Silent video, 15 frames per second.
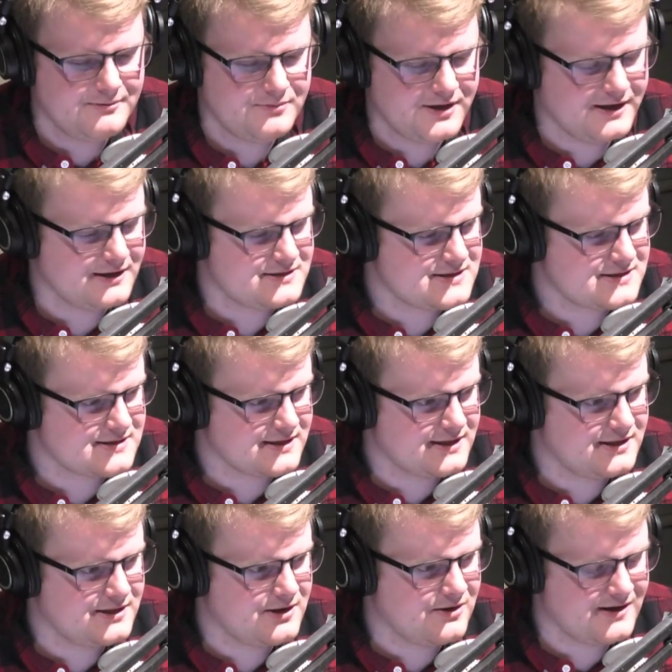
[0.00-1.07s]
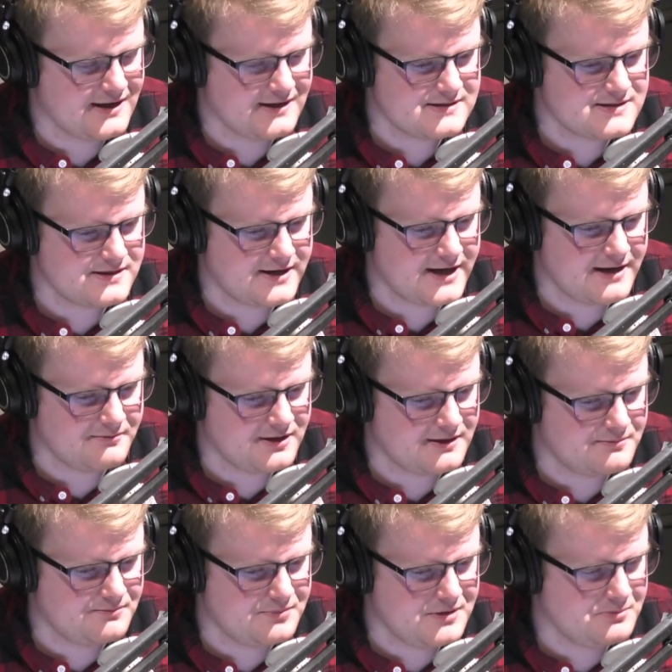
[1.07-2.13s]
But it's just like you go on Instagram, and
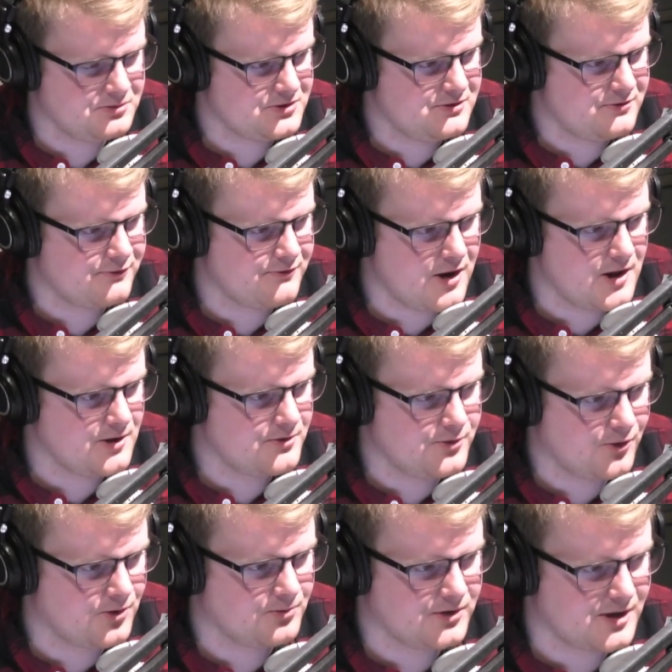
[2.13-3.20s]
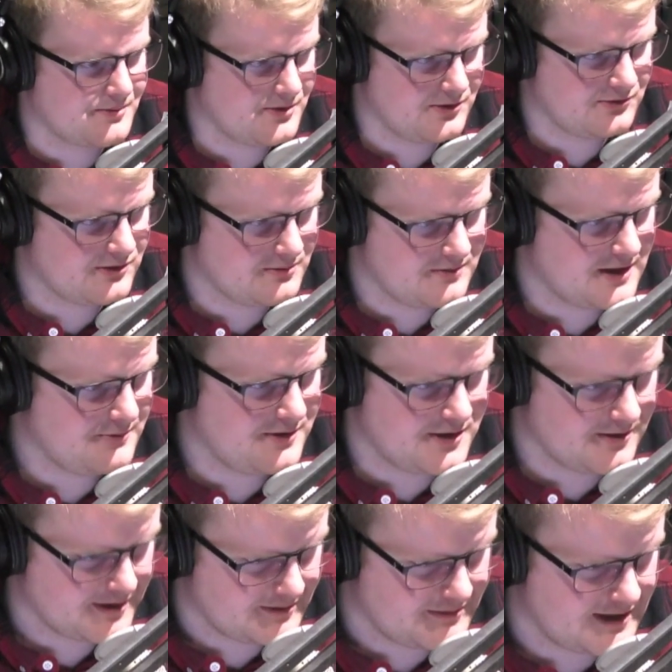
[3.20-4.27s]
like people you follow normally are posting Baby
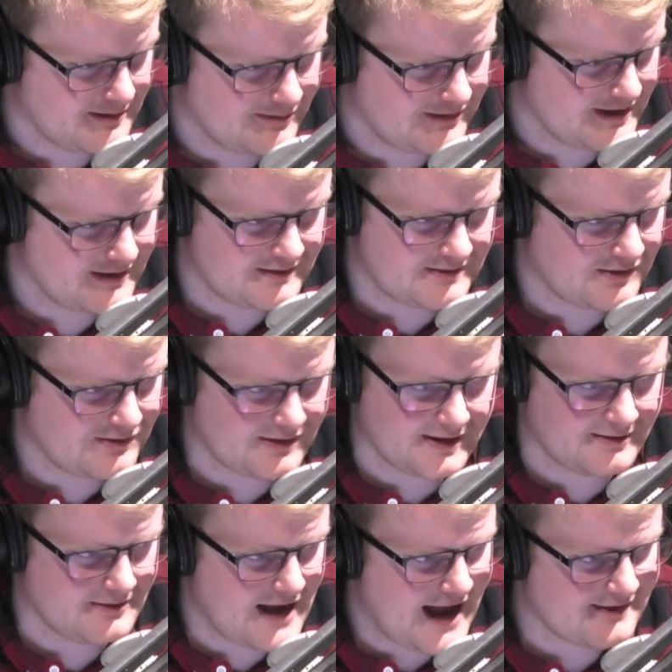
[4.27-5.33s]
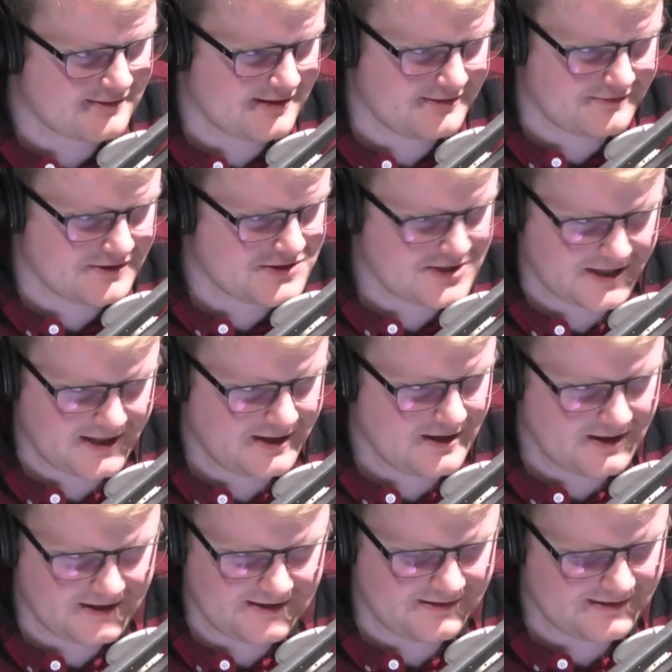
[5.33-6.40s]
Yoda memes, and it's just like asking for chicken
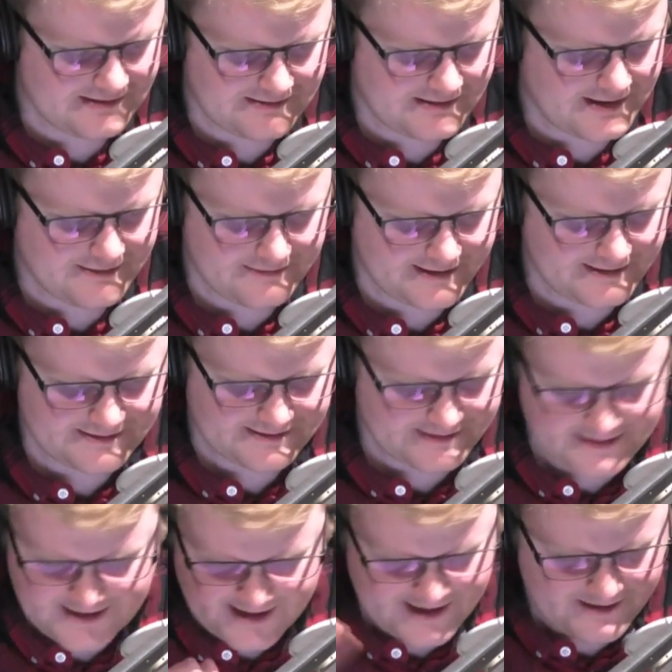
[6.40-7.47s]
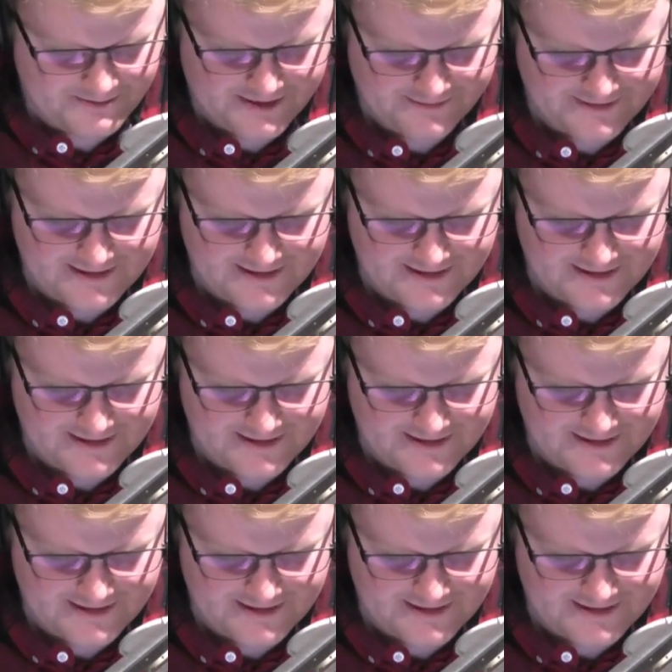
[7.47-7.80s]
nuggies and stuff. Like, get out of my face.